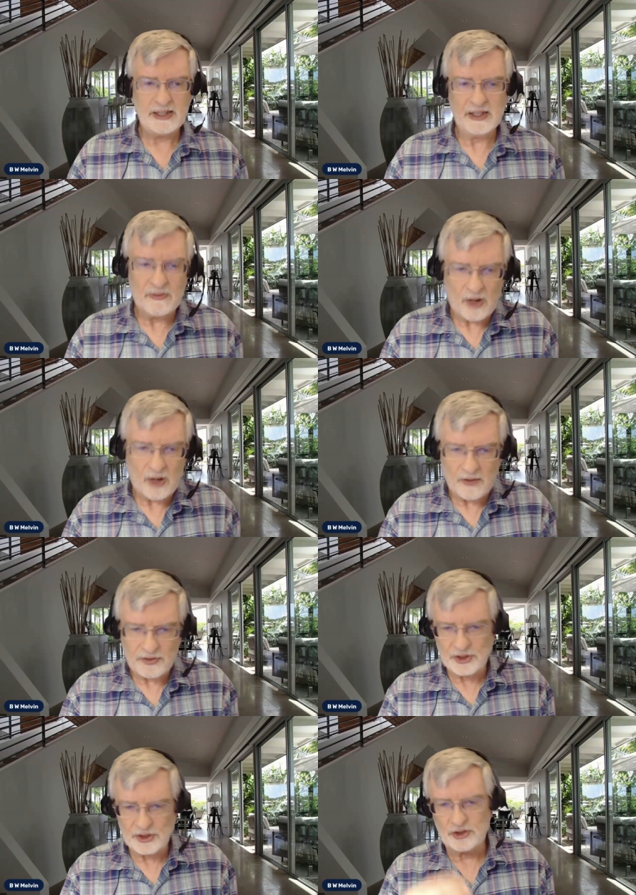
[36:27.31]
It involves
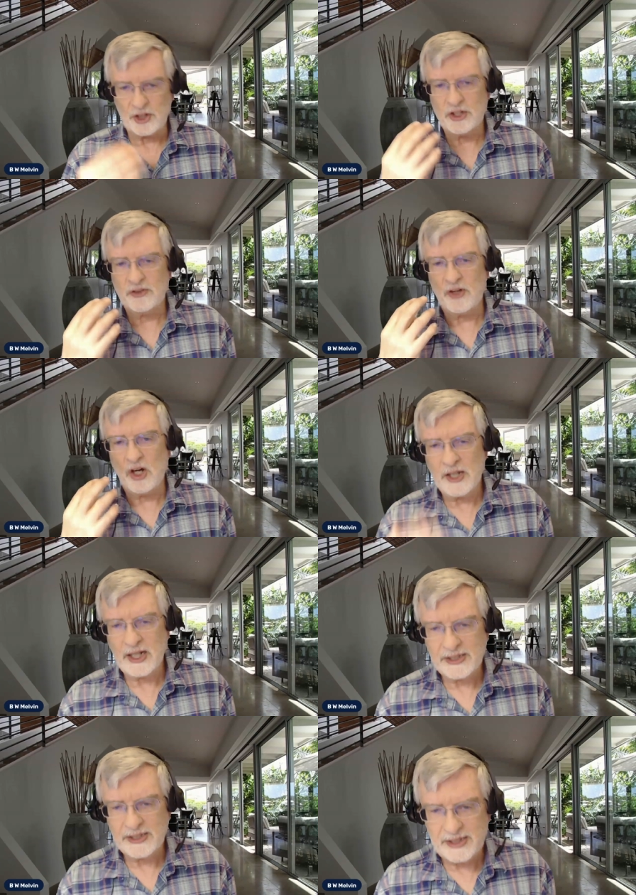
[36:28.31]
the destruction of all
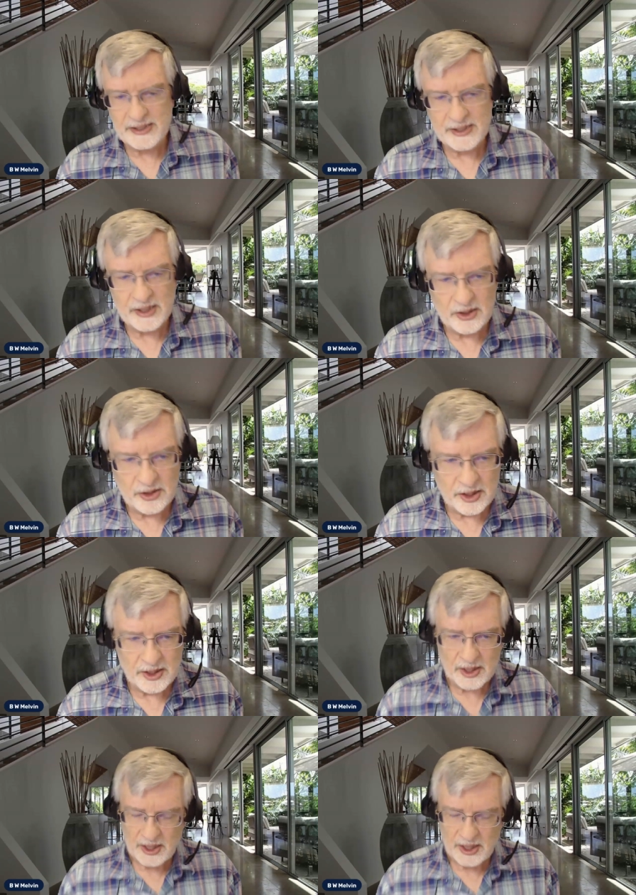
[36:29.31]
that is decent and good.